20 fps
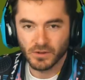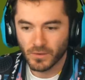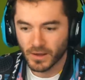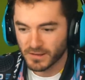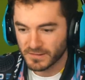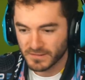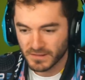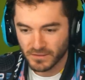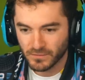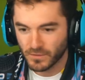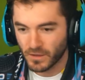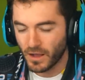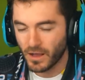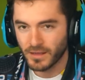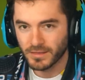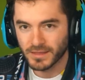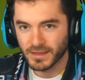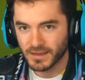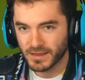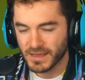know, as they've
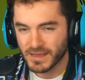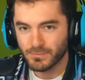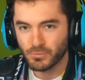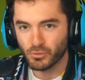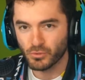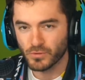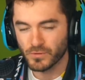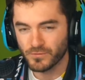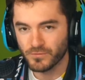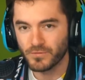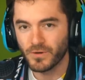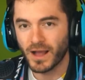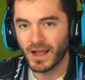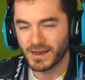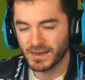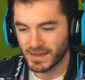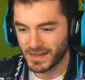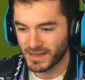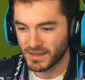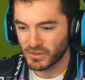gone, they keep
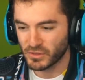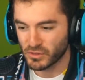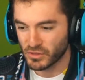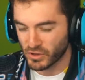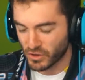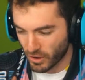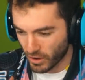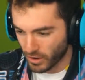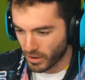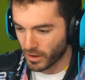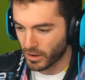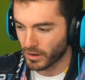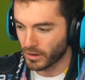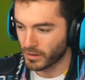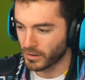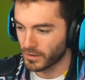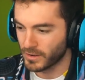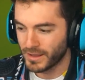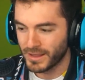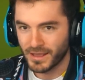refining the
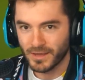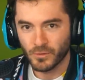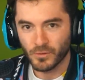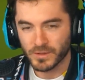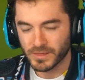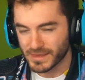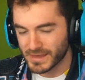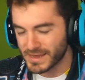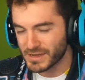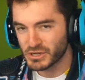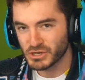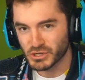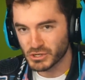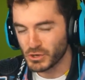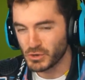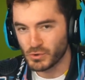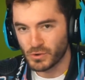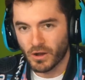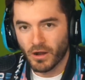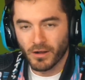car with each
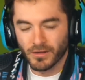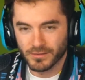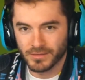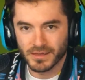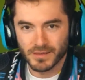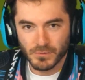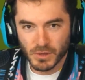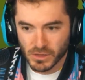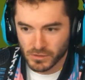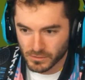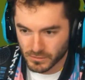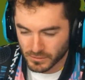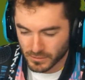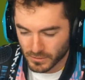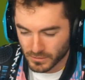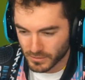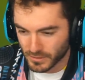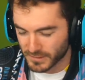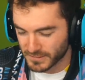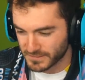new car they
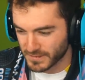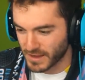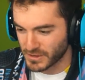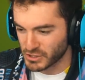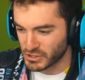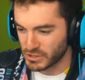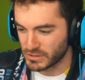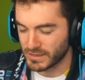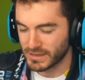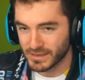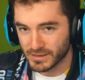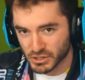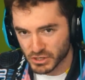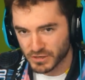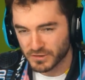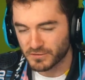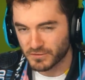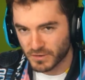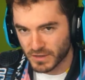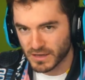build. Essentially, it
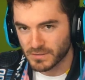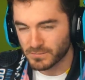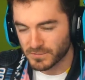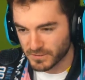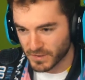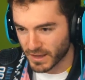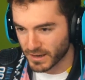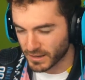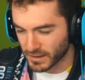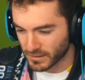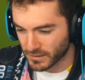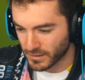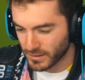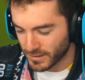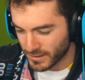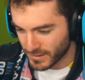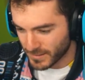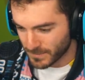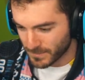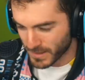just keeps getting
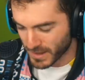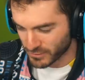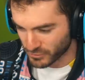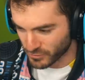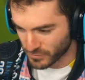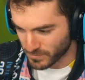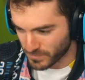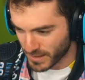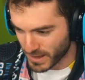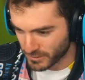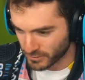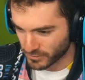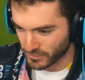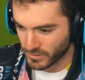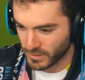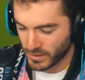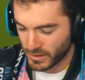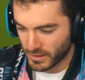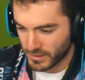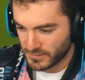better and better.
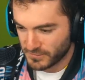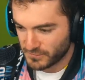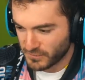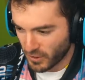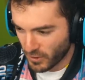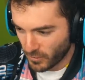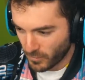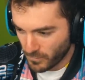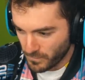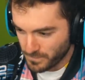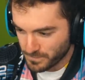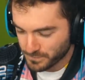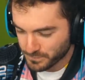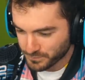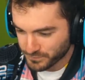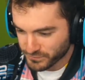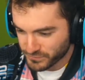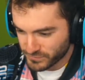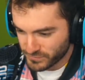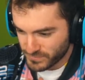So
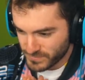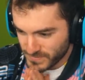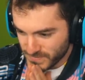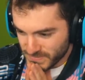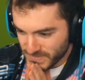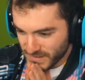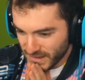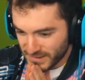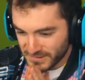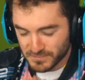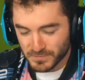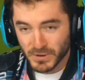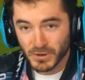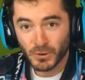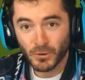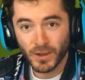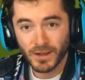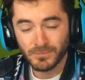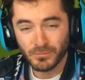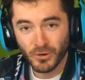it's been a
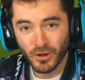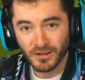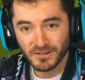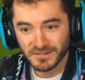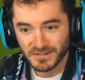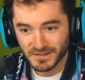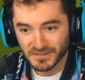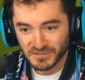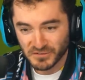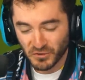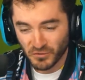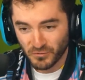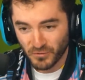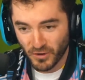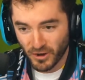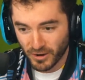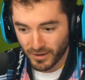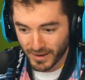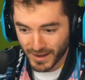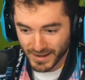great process so
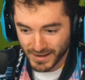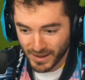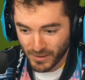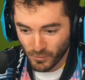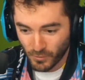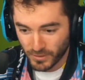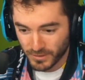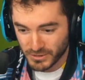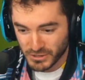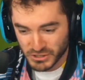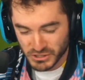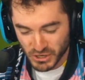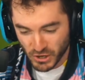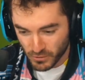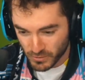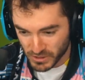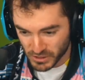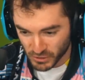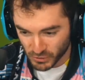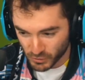far, and I want to
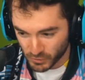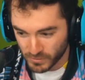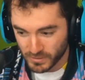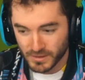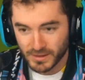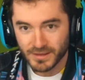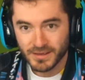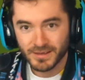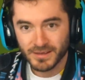show you